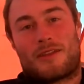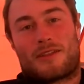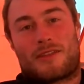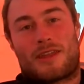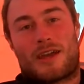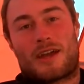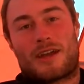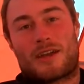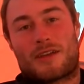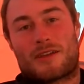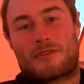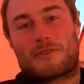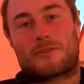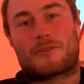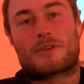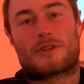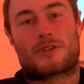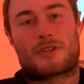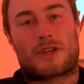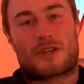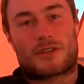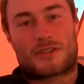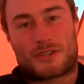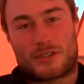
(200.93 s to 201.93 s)

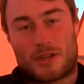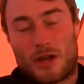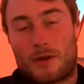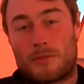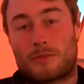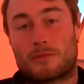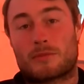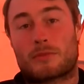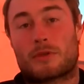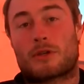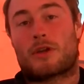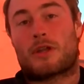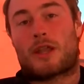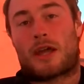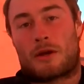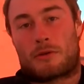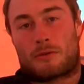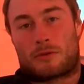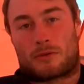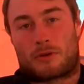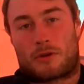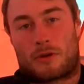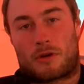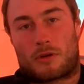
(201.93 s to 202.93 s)
There's some good
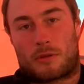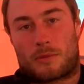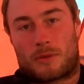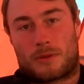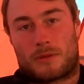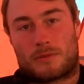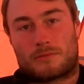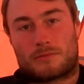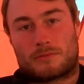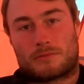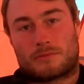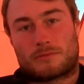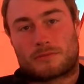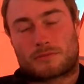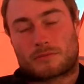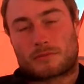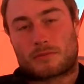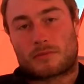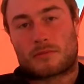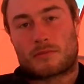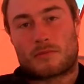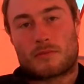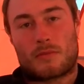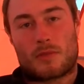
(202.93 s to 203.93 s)
outcrop,
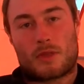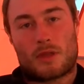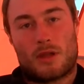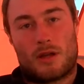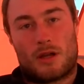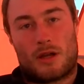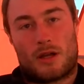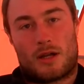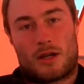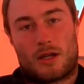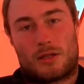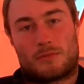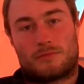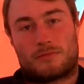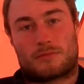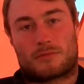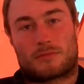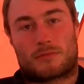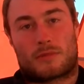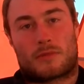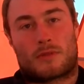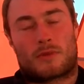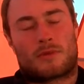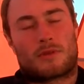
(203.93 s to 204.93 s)

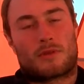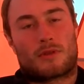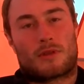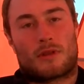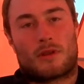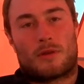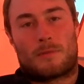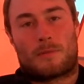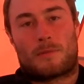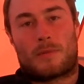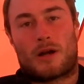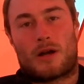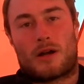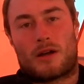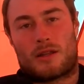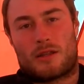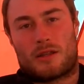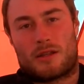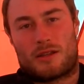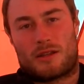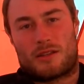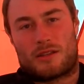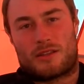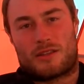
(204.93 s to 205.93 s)
but
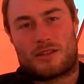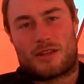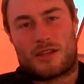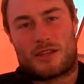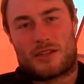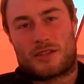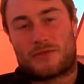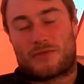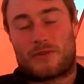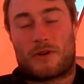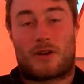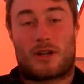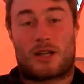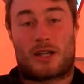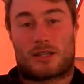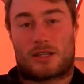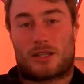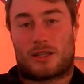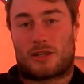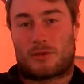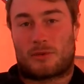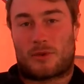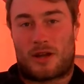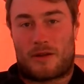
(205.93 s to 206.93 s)
there's very
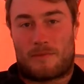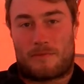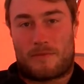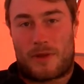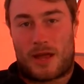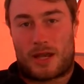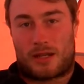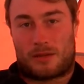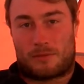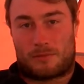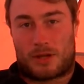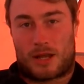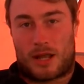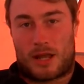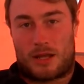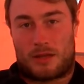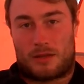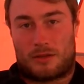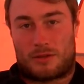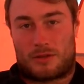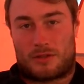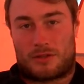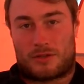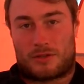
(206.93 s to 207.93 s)
little in the way of bedding
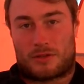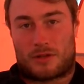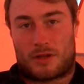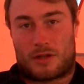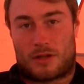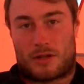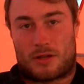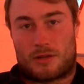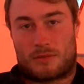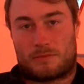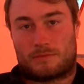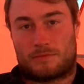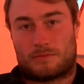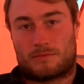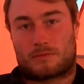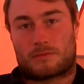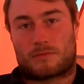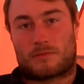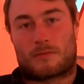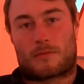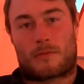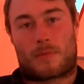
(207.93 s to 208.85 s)
planes, and